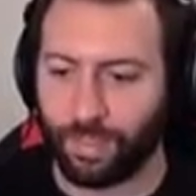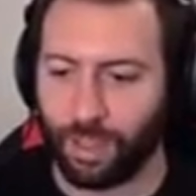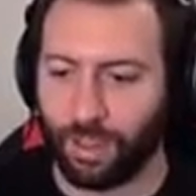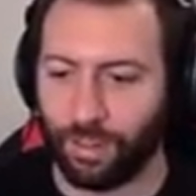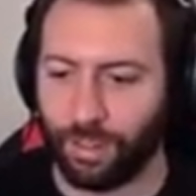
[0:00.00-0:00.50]

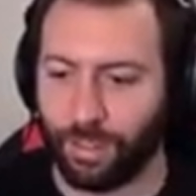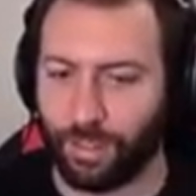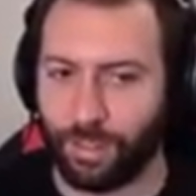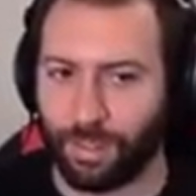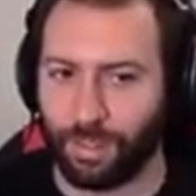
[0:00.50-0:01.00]

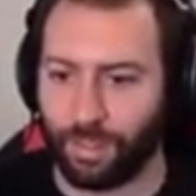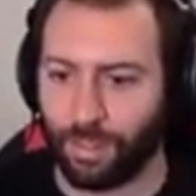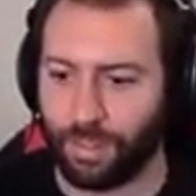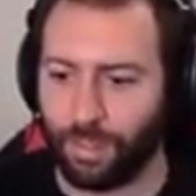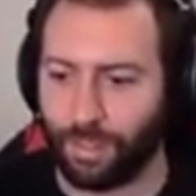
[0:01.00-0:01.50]

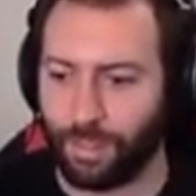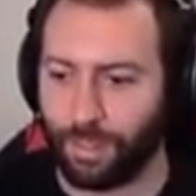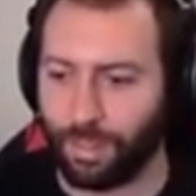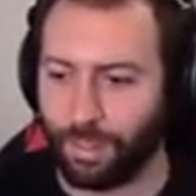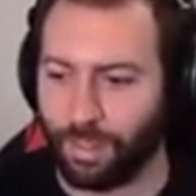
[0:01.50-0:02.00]

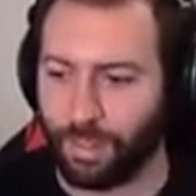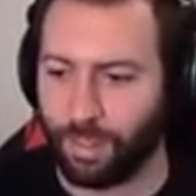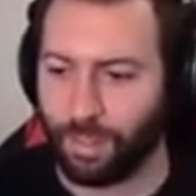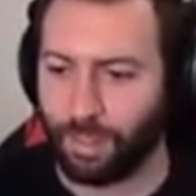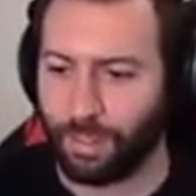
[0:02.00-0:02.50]

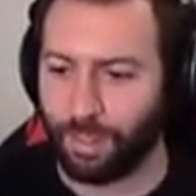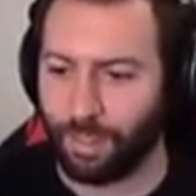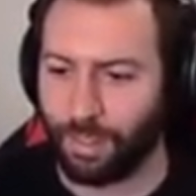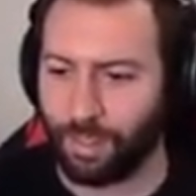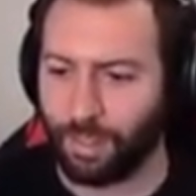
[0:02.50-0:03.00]

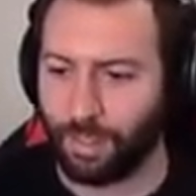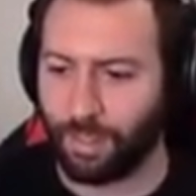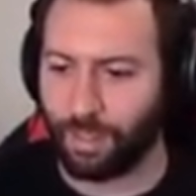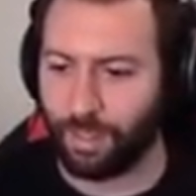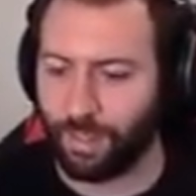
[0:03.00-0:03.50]

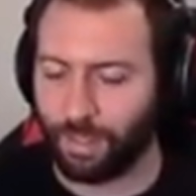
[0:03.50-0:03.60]
[no speech]